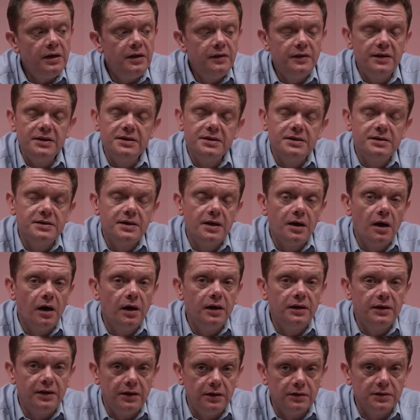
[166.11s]
This is the
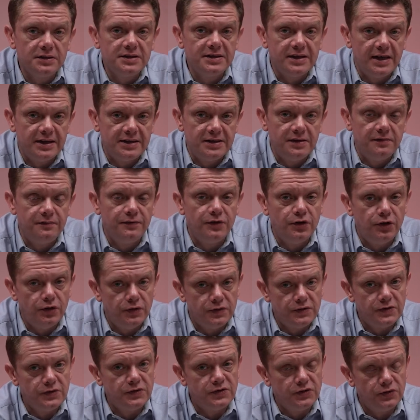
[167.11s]
ideal setting for
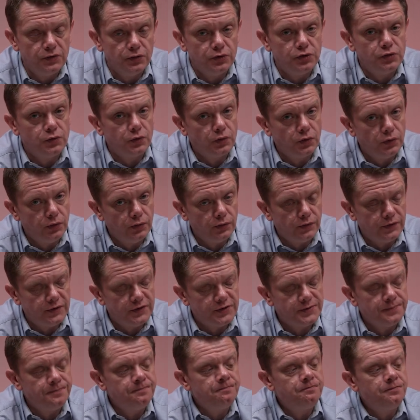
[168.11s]
nuisance noise
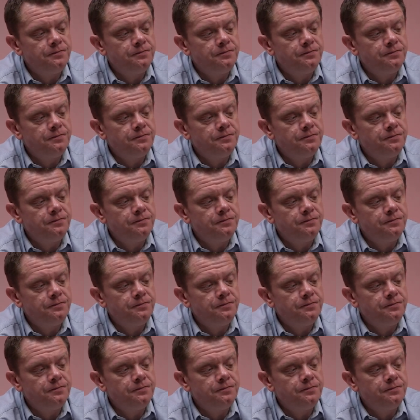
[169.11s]
recorders.